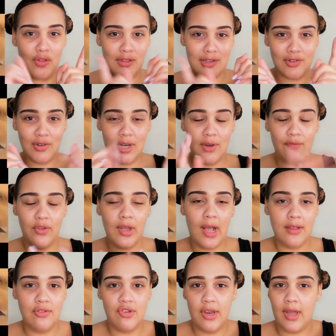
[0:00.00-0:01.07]
on the screen for you
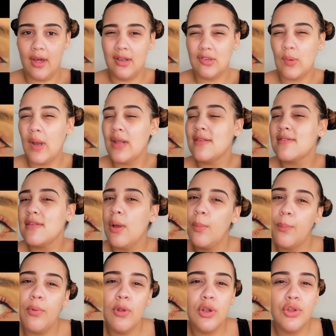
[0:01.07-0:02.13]
guys to check out. It's quite a
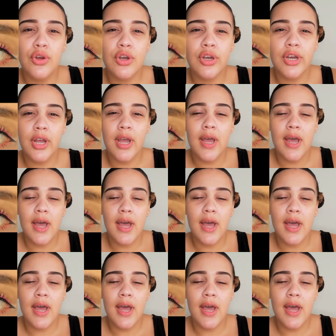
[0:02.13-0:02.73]
simple look.